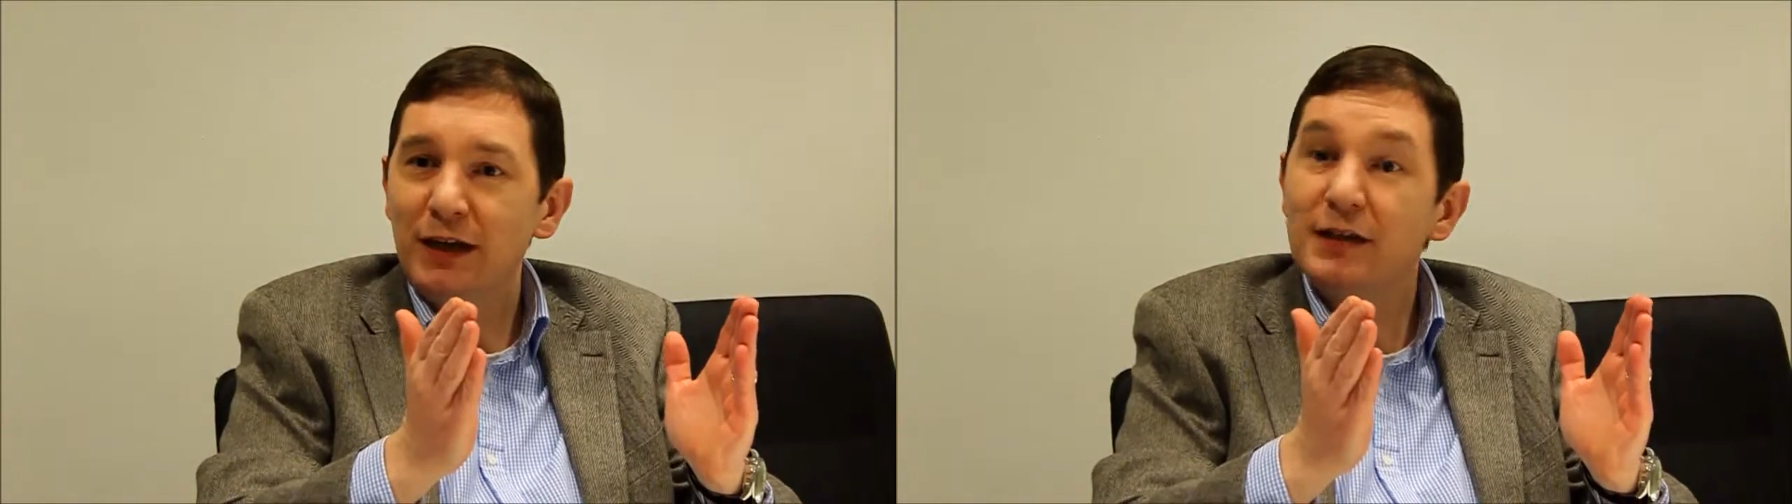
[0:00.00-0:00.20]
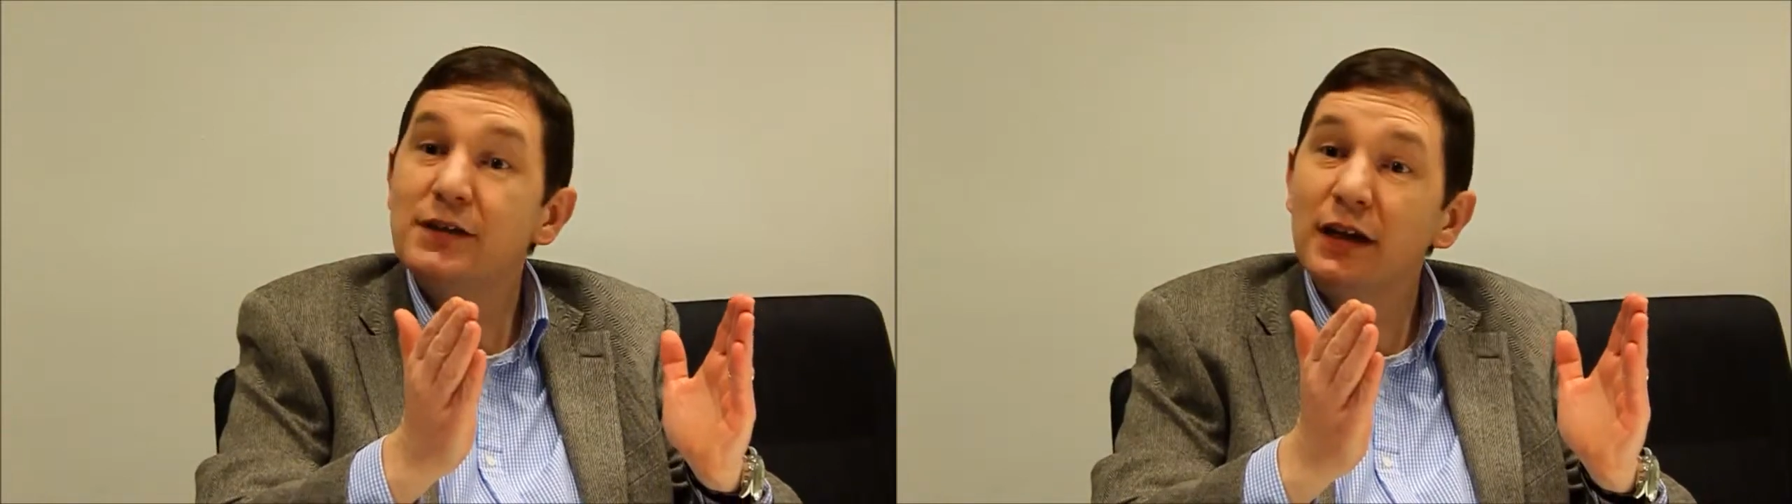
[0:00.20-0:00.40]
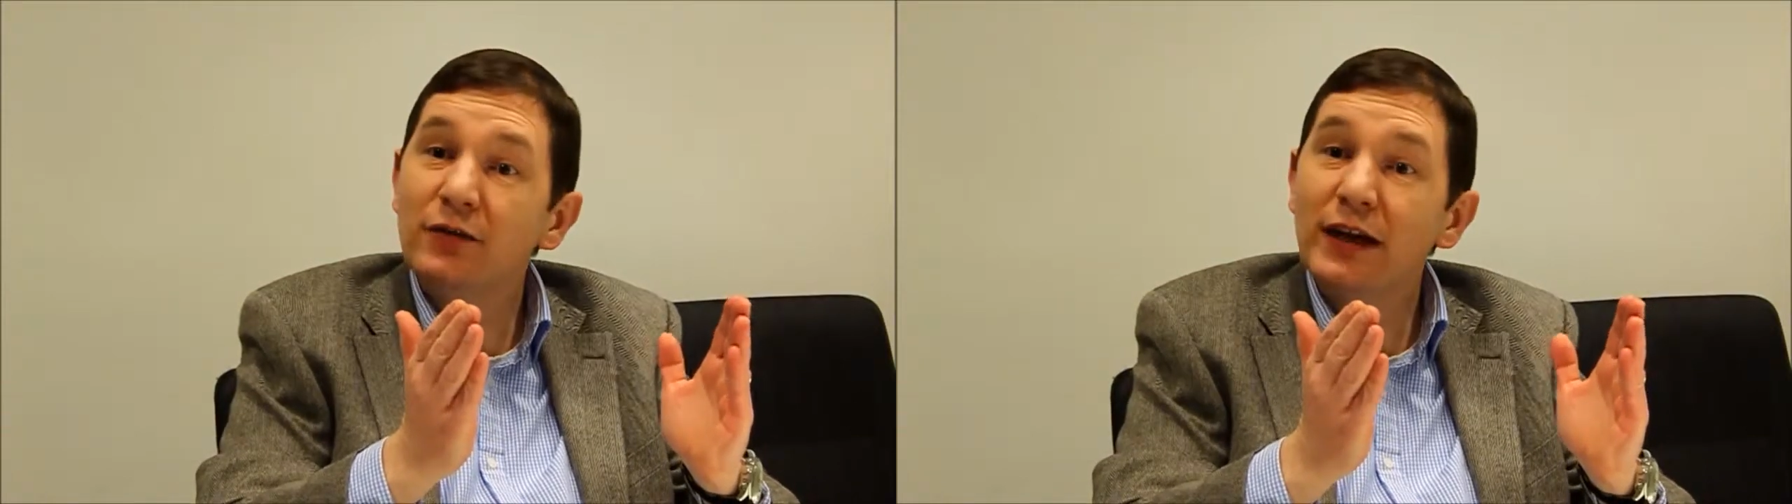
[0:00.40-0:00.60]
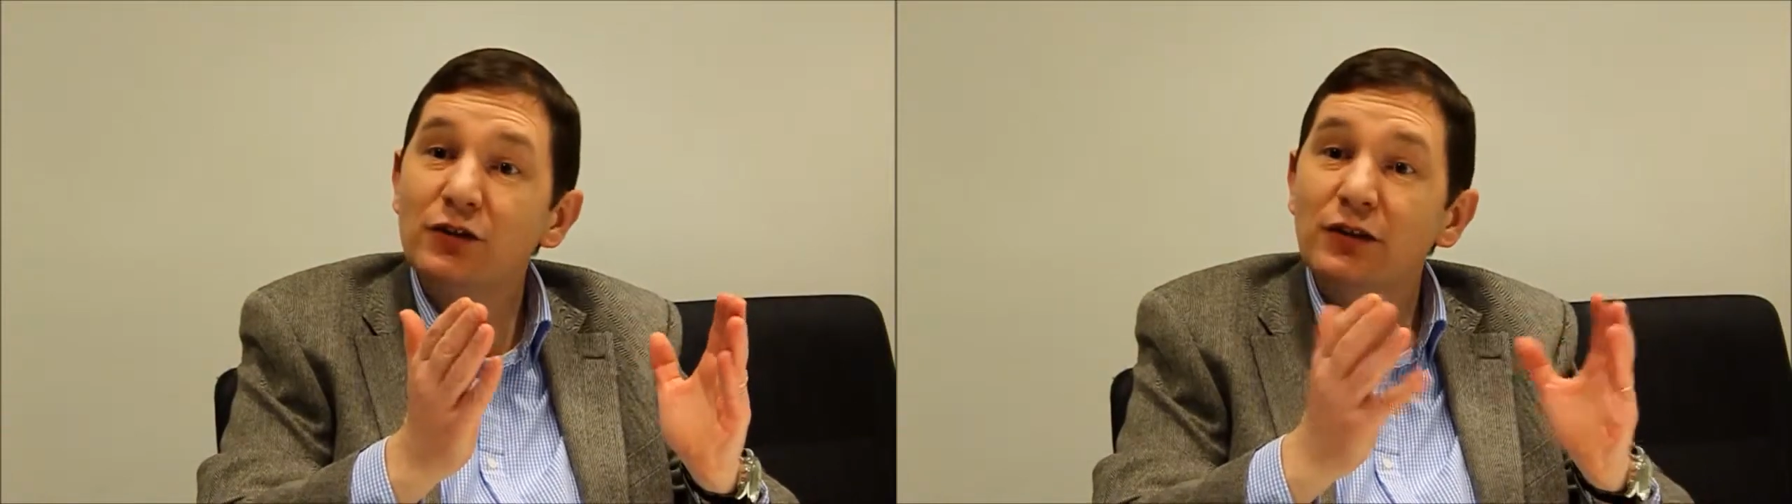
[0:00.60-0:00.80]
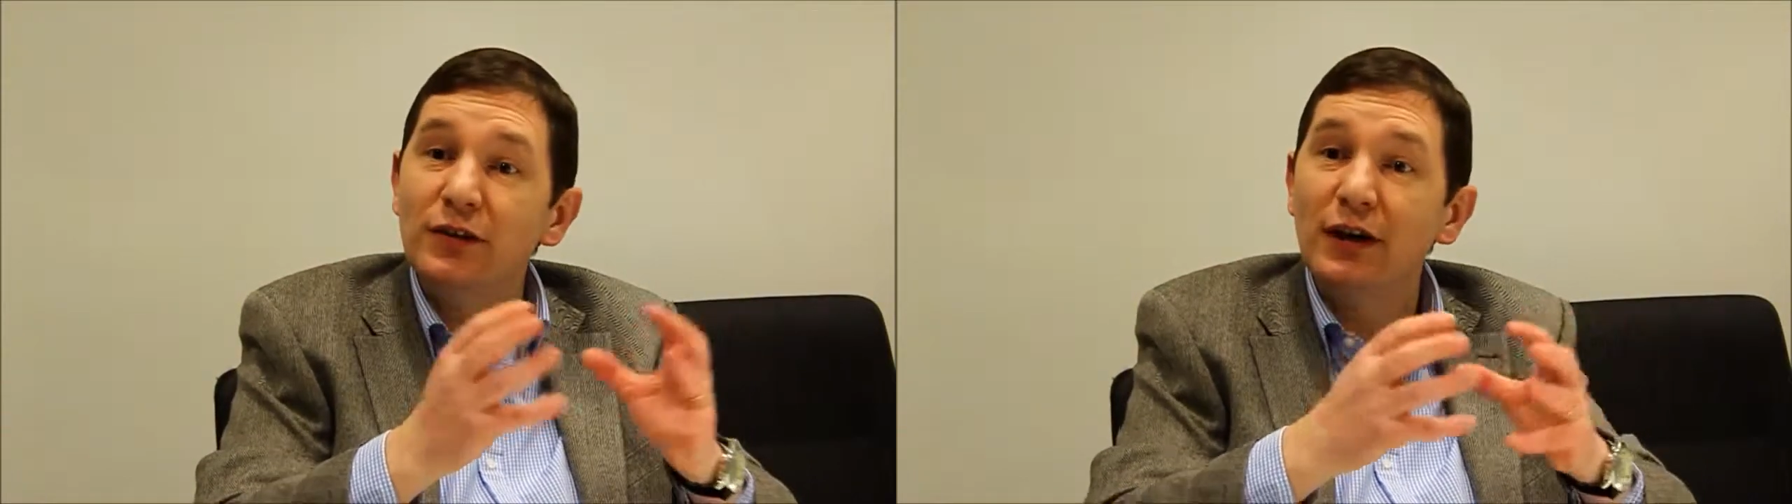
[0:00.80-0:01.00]
instead of
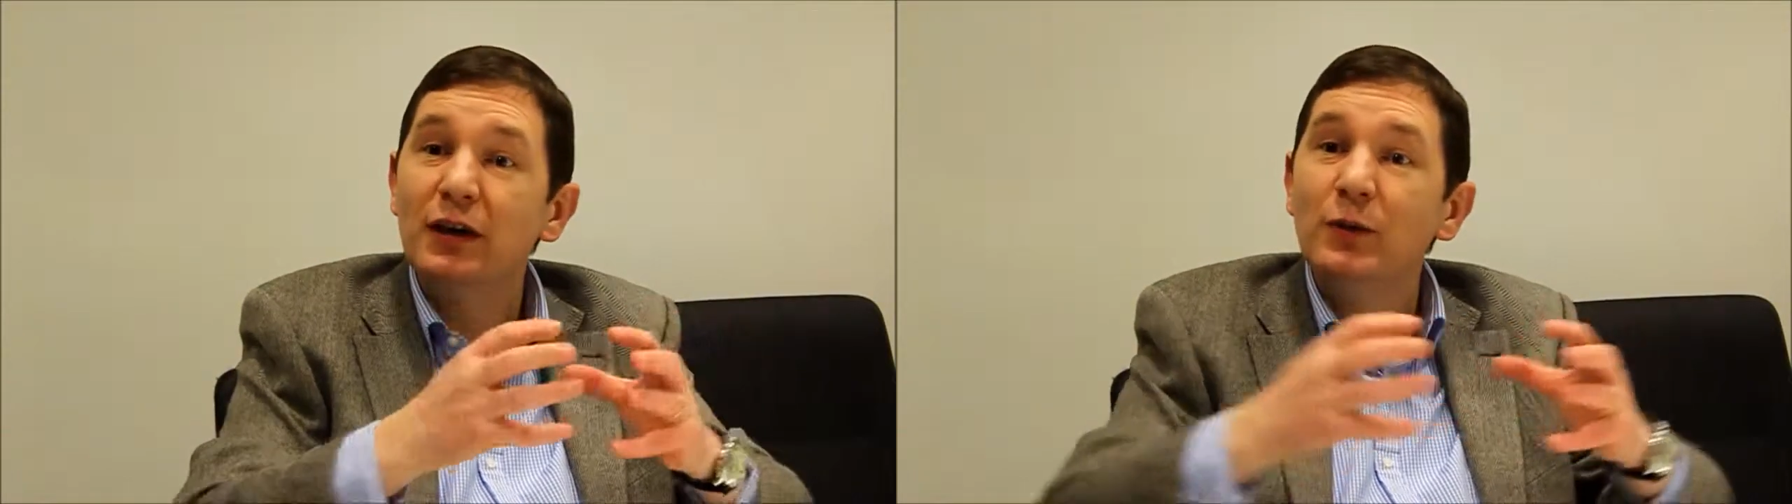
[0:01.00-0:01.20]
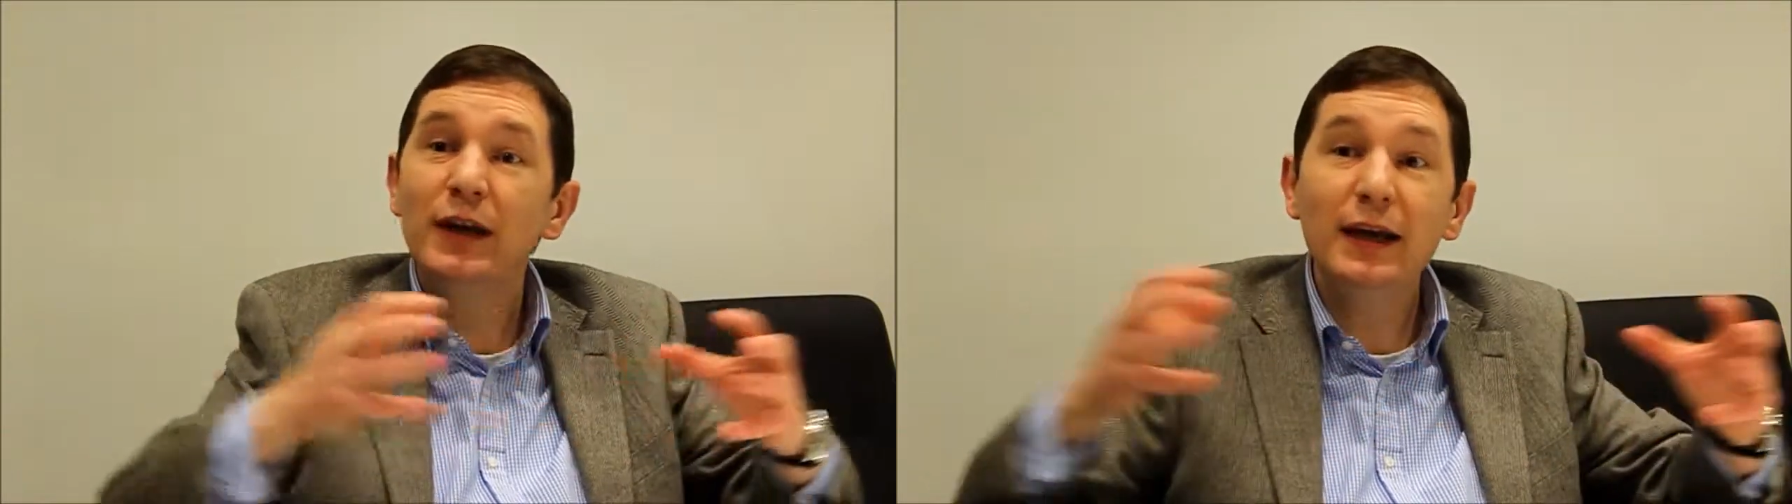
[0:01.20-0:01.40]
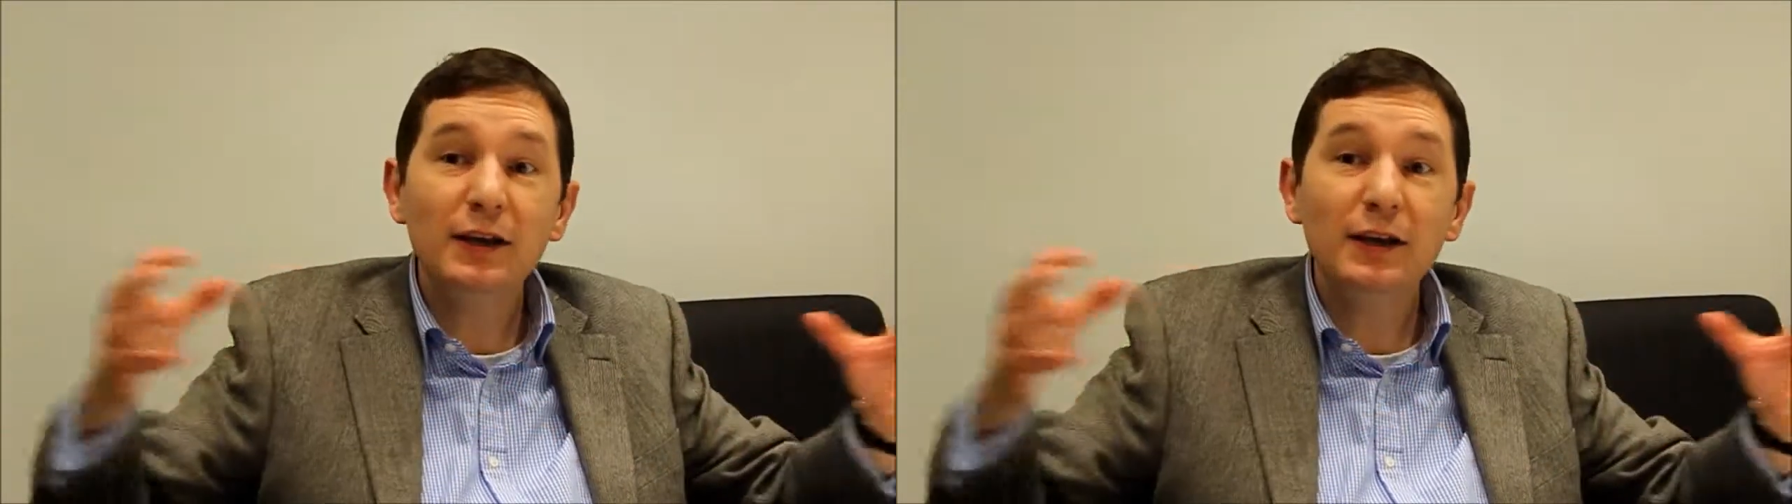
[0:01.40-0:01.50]
actually thinking about